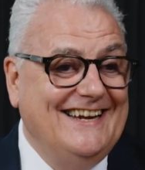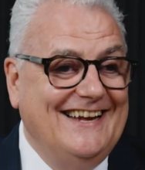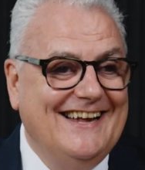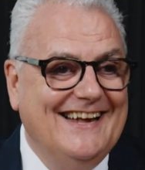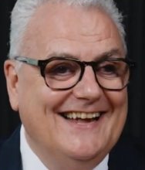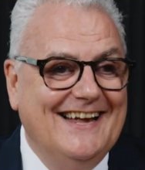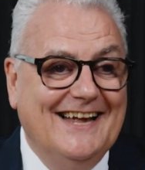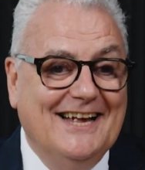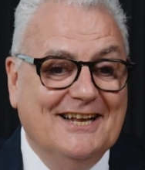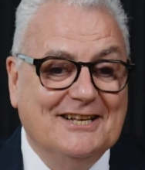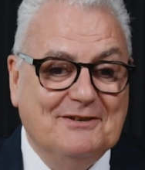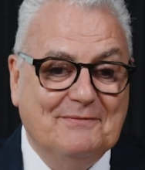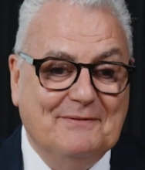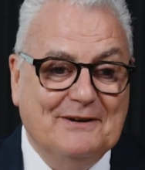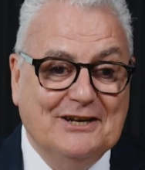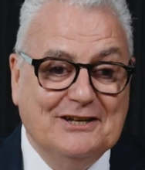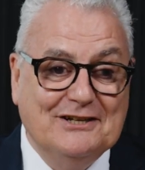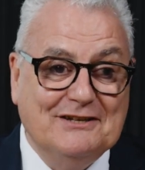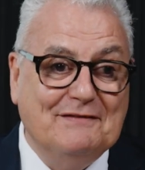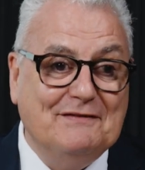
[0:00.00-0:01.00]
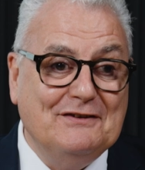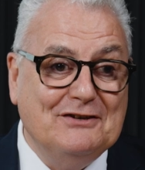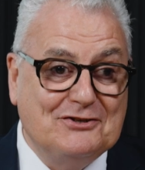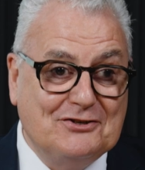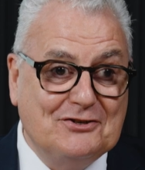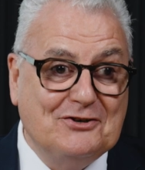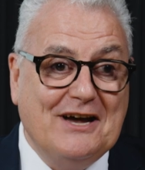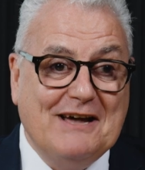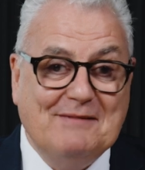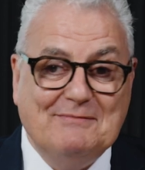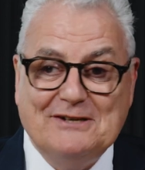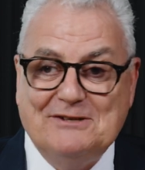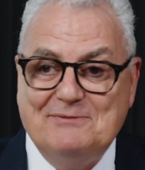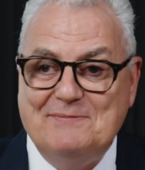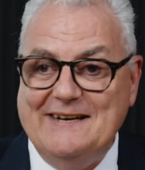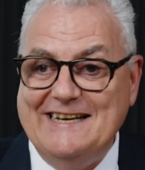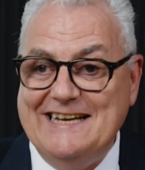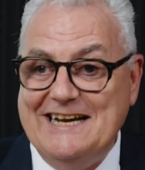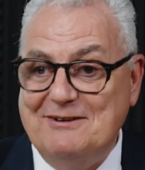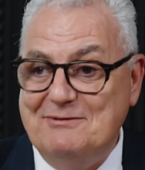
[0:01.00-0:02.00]
But you to be honest, if you saw how much
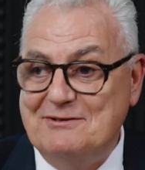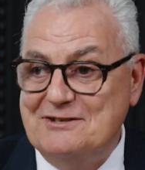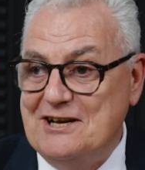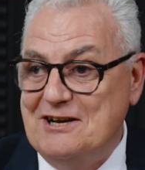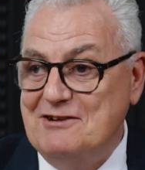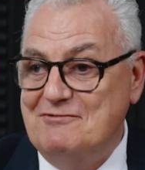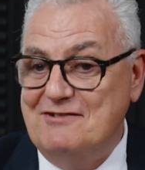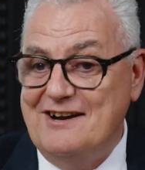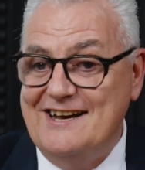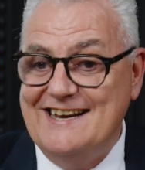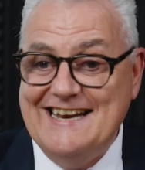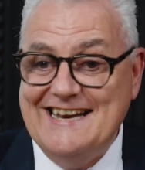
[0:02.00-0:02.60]
money I was owed right